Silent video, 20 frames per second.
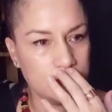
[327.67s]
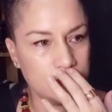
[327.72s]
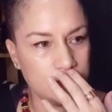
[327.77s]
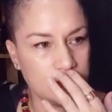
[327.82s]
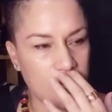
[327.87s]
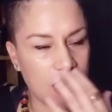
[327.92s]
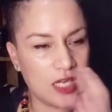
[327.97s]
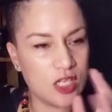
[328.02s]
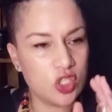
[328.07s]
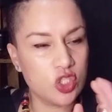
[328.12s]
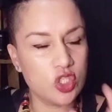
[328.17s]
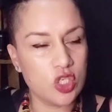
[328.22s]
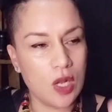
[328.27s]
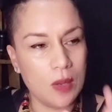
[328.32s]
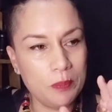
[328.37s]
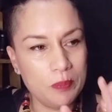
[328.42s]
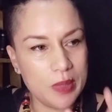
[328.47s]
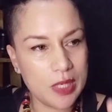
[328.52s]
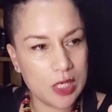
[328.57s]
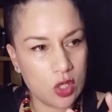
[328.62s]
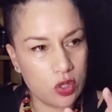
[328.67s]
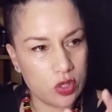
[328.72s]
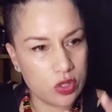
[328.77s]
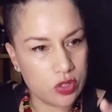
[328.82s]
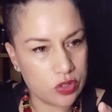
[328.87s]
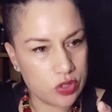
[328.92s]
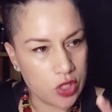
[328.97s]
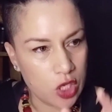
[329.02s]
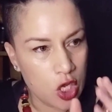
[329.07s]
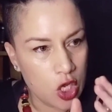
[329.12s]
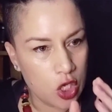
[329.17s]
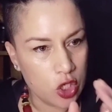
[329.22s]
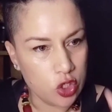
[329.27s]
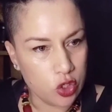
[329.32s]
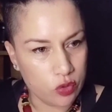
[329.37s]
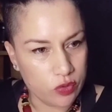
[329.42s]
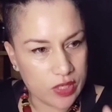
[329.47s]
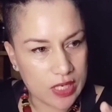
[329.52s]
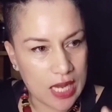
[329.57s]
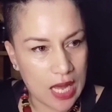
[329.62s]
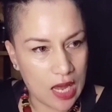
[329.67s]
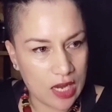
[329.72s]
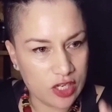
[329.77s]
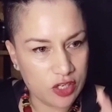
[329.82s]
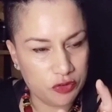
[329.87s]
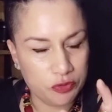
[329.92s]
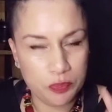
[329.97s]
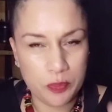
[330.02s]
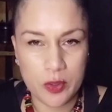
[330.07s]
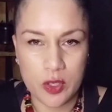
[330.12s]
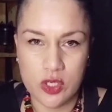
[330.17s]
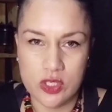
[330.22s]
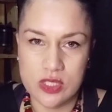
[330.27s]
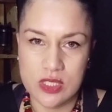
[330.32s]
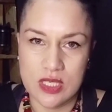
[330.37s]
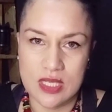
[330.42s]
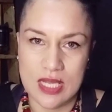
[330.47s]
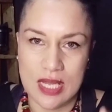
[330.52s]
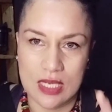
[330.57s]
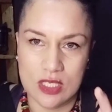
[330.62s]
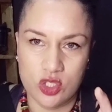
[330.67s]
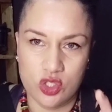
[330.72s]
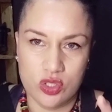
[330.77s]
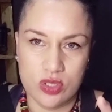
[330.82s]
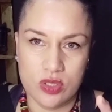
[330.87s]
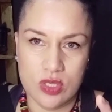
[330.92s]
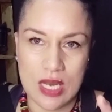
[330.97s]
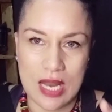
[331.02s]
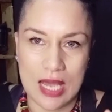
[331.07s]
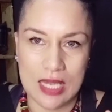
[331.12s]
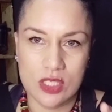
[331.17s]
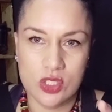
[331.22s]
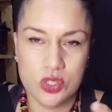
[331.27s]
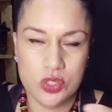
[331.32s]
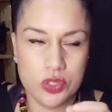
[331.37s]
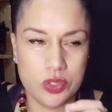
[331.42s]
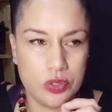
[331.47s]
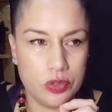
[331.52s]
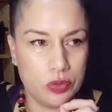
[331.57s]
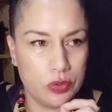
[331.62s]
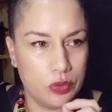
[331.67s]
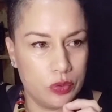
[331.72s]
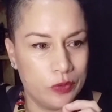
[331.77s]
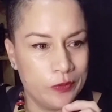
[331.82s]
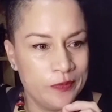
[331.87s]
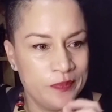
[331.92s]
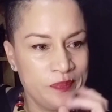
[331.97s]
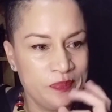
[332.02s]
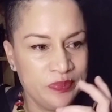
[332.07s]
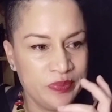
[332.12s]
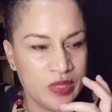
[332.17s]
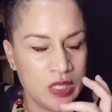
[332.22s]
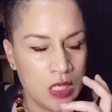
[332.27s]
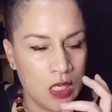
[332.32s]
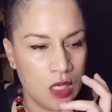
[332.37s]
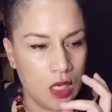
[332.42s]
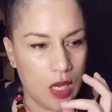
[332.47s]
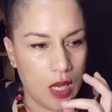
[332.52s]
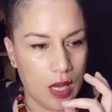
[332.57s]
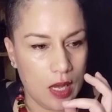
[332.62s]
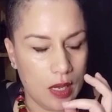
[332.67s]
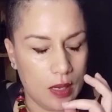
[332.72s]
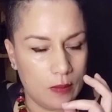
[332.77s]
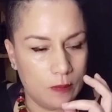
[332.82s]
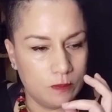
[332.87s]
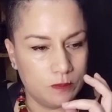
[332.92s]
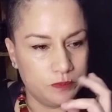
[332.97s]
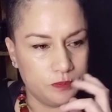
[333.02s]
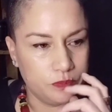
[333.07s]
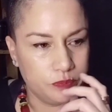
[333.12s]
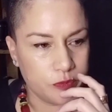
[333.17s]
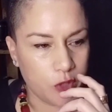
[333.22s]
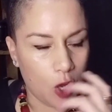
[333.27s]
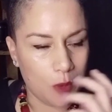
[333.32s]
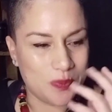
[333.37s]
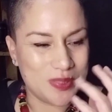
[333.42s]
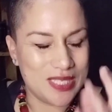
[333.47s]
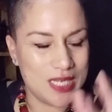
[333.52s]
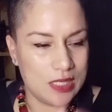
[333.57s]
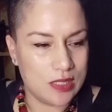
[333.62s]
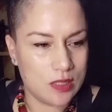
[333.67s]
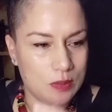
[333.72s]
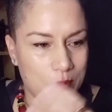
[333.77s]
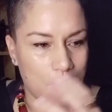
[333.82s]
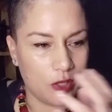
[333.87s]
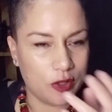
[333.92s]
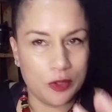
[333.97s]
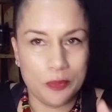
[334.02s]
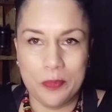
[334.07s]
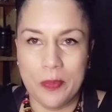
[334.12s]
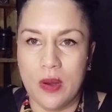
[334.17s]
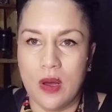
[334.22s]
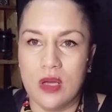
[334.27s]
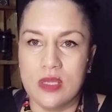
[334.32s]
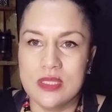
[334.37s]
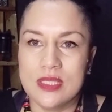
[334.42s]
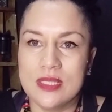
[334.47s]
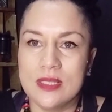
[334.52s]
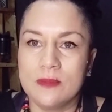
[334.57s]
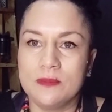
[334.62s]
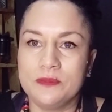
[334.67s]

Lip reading: And it's not because you're the kind of person that likes to obsess about the past.